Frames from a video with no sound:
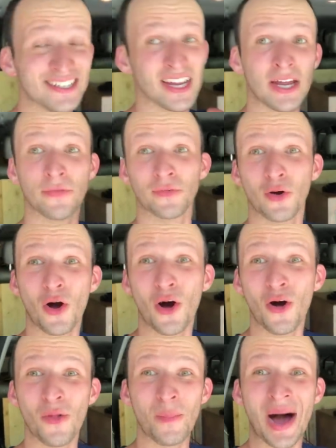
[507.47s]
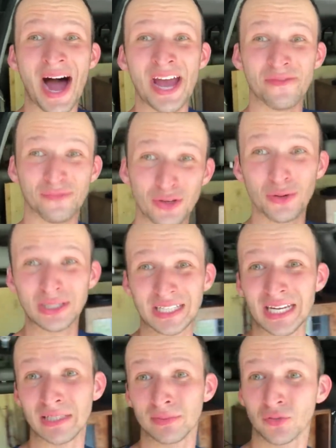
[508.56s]
said, for all my viewers
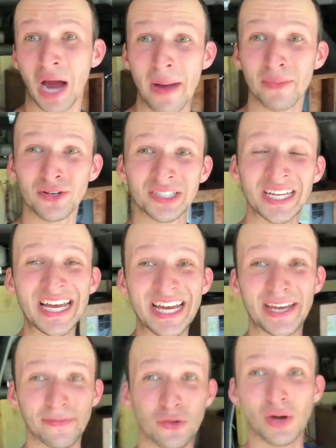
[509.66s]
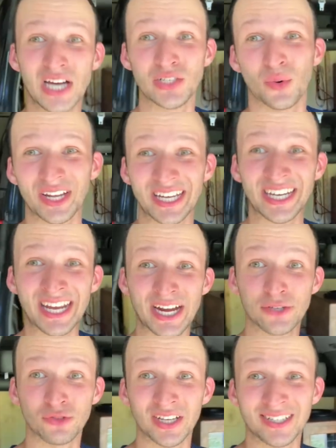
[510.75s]
and subscribers, if you guys want to get an
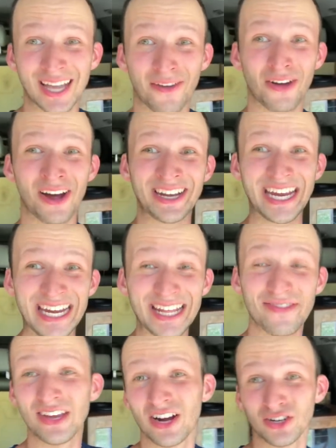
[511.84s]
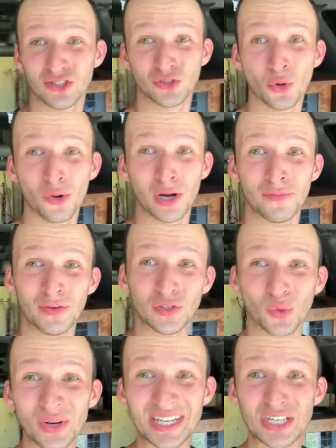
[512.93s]
extra discount on anything on a store of
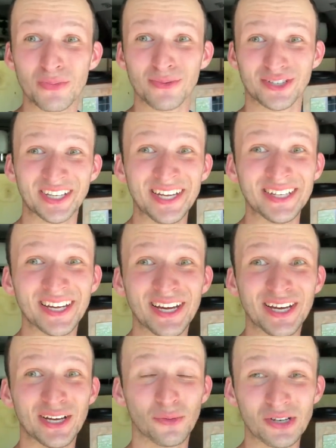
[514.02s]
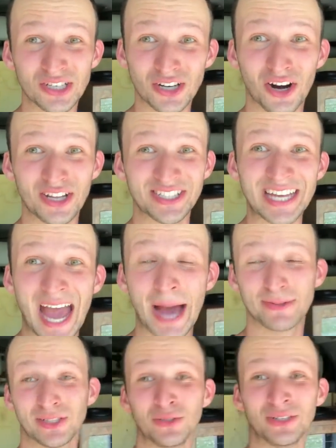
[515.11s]
22%, which is honestly
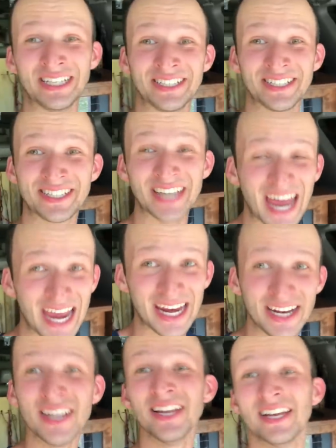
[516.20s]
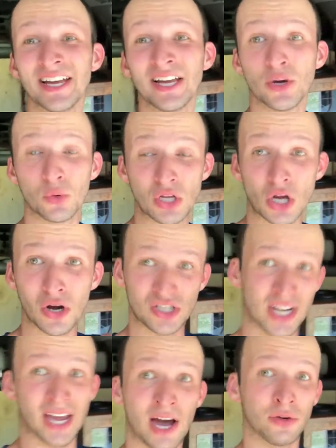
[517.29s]
absolutely insane, when you go to
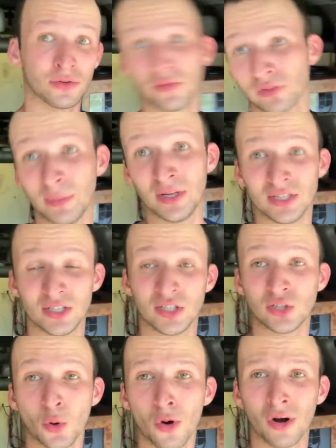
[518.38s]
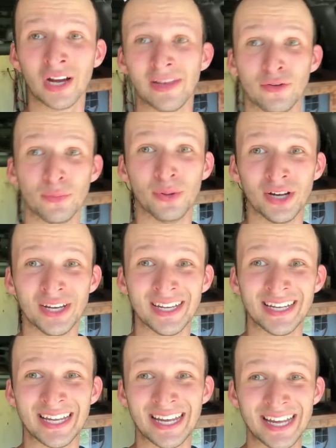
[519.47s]
check out from his store, if you put
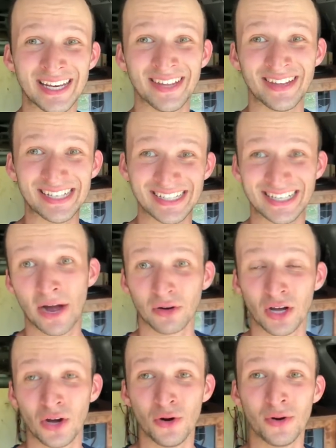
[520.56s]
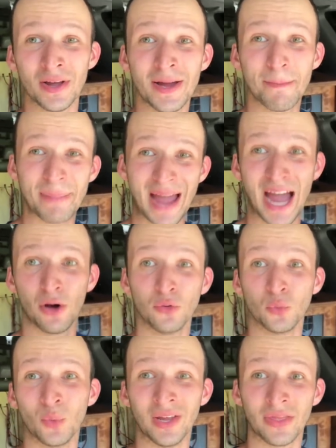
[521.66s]
in the discount code pound
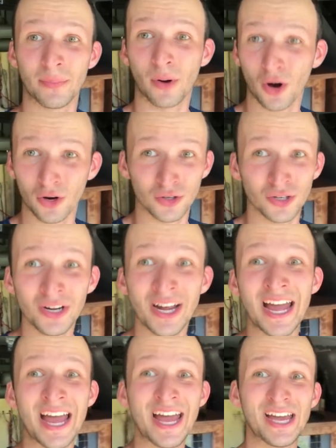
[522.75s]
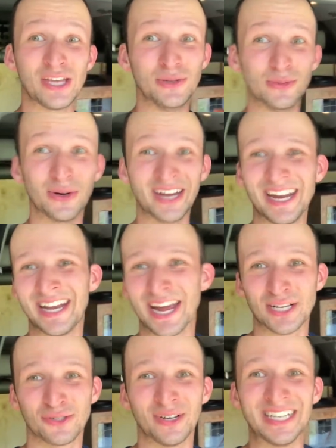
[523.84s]
with Parker, you will get an
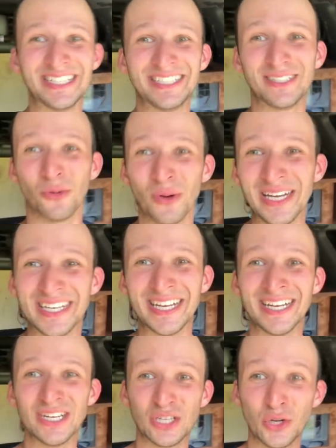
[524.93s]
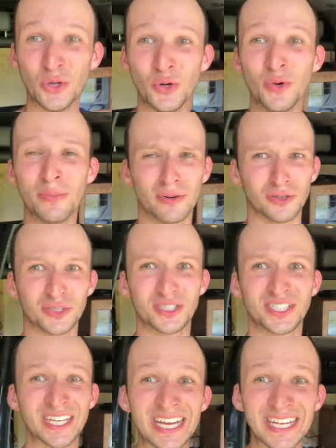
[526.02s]
extra
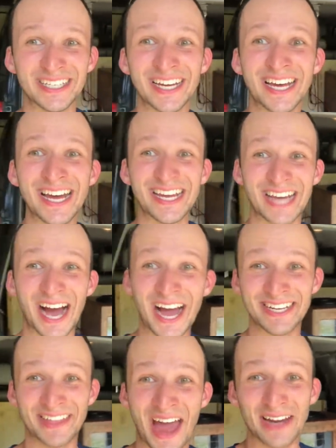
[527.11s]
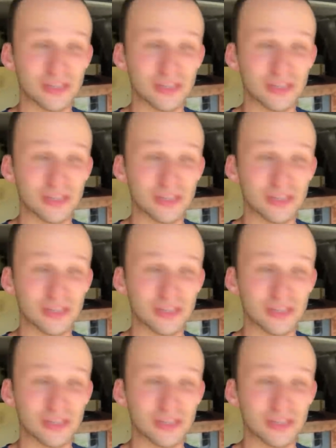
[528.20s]
22%. Guys, that